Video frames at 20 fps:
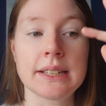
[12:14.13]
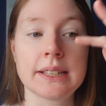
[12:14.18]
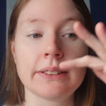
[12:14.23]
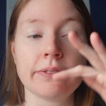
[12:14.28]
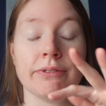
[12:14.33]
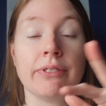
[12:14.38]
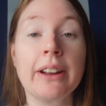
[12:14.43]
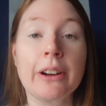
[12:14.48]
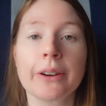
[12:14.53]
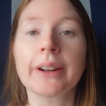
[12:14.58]

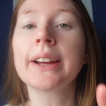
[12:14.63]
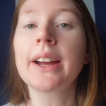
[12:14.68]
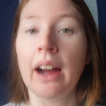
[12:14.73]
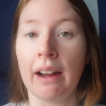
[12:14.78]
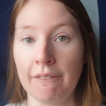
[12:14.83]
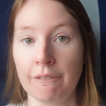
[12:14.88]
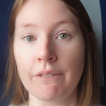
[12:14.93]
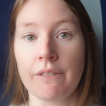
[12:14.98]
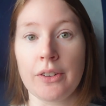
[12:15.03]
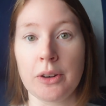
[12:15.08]
Very
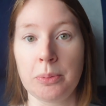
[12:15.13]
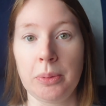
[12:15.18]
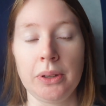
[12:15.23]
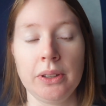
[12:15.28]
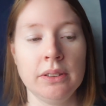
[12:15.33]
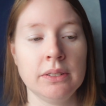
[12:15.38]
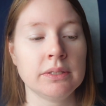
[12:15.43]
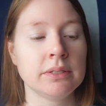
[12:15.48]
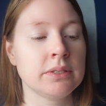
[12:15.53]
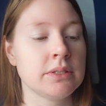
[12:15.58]

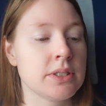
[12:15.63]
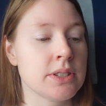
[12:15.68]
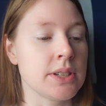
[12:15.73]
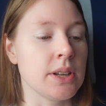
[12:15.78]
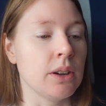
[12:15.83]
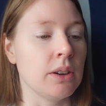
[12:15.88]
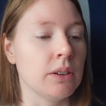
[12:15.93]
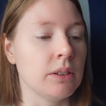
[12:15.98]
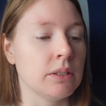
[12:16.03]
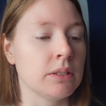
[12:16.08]
comfortable.
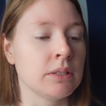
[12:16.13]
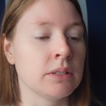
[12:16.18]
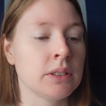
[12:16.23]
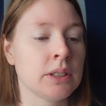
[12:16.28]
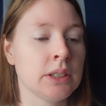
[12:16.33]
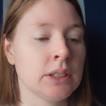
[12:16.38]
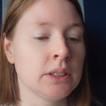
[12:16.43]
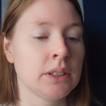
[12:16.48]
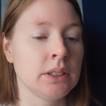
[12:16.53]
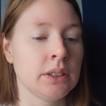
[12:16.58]
So,
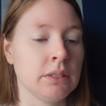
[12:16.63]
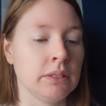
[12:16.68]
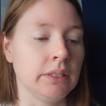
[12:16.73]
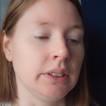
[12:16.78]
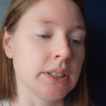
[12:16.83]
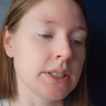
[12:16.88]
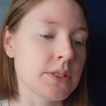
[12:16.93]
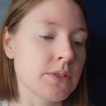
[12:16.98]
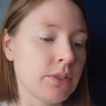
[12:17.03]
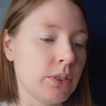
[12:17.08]

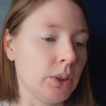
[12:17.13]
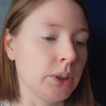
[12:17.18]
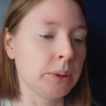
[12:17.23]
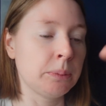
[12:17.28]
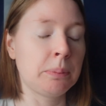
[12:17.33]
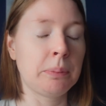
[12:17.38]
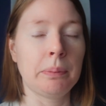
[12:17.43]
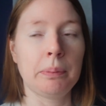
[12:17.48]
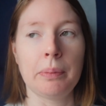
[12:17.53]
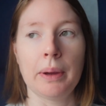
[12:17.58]
well, it's folded
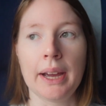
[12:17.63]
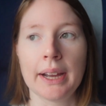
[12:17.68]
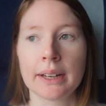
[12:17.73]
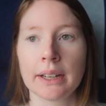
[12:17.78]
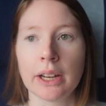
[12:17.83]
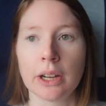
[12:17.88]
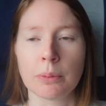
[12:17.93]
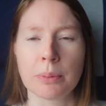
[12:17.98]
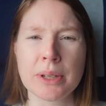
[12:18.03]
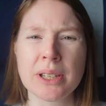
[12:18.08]
back
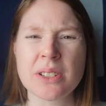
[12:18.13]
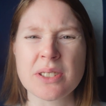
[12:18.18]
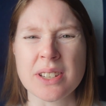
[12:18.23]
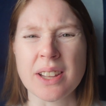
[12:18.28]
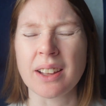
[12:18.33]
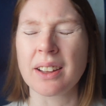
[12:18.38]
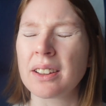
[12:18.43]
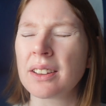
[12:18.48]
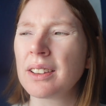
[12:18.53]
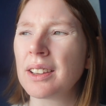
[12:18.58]
now, but you
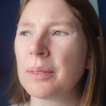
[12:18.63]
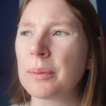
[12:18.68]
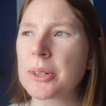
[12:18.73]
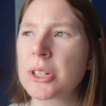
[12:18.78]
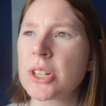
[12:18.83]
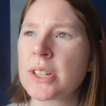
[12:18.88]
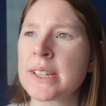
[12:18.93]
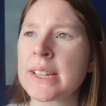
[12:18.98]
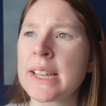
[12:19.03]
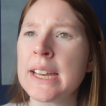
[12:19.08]
saw
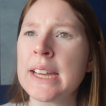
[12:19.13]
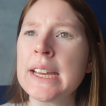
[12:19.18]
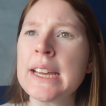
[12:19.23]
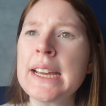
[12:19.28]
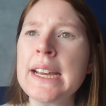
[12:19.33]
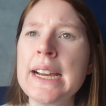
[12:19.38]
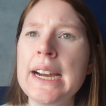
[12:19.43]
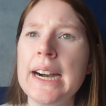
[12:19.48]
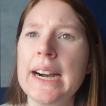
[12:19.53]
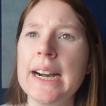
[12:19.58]
images.
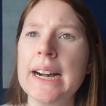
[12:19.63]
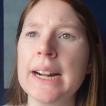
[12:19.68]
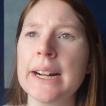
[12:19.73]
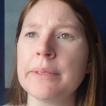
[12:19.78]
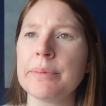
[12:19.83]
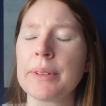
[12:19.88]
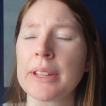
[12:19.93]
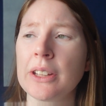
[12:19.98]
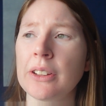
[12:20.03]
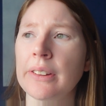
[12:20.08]

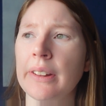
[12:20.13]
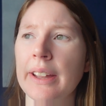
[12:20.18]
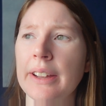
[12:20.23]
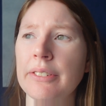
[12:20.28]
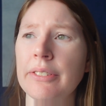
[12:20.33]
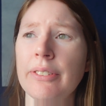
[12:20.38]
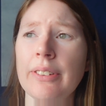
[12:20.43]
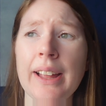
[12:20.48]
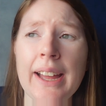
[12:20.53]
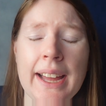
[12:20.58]
You lie
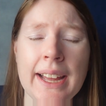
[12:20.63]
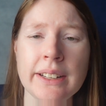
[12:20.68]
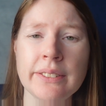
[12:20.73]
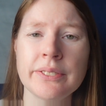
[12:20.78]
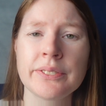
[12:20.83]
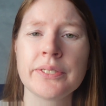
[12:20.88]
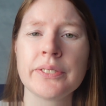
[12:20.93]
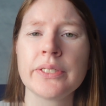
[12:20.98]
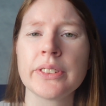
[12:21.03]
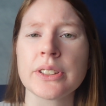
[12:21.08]
flat.
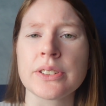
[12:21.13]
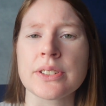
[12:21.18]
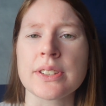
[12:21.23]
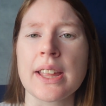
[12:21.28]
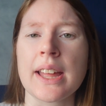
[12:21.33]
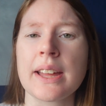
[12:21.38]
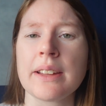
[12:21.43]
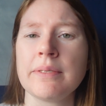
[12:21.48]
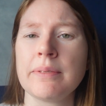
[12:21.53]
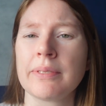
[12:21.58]
There's
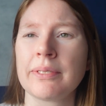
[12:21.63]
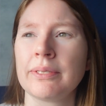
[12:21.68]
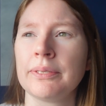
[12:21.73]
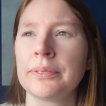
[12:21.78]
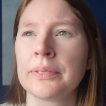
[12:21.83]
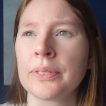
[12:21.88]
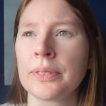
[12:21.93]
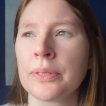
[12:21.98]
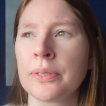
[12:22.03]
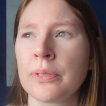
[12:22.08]
that
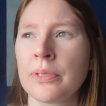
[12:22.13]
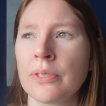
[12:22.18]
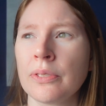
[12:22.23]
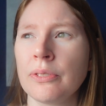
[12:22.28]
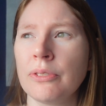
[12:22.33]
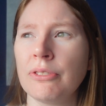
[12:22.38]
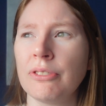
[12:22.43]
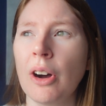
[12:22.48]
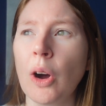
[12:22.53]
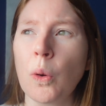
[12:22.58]

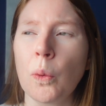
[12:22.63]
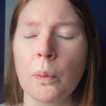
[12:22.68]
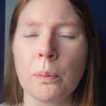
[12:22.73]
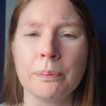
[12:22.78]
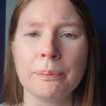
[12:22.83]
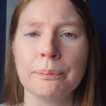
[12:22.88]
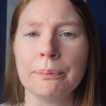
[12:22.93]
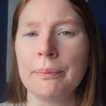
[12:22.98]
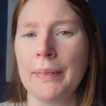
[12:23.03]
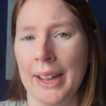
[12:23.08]

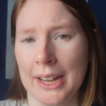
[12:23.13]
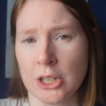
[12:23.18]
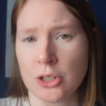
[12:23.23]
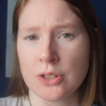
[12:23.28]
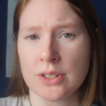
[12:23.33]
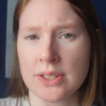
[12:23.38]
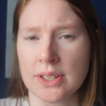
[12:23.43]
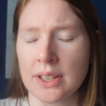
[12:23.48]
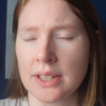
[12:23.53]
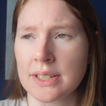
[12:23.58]
foam
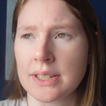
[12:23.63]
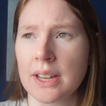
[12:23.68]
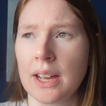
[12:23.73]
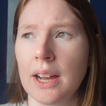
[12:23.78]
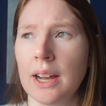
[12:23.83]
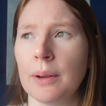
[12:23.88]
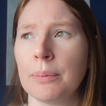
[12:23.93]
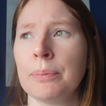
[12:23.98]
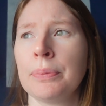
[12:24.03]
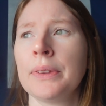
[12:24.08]
mattress on
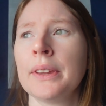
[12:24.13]
top.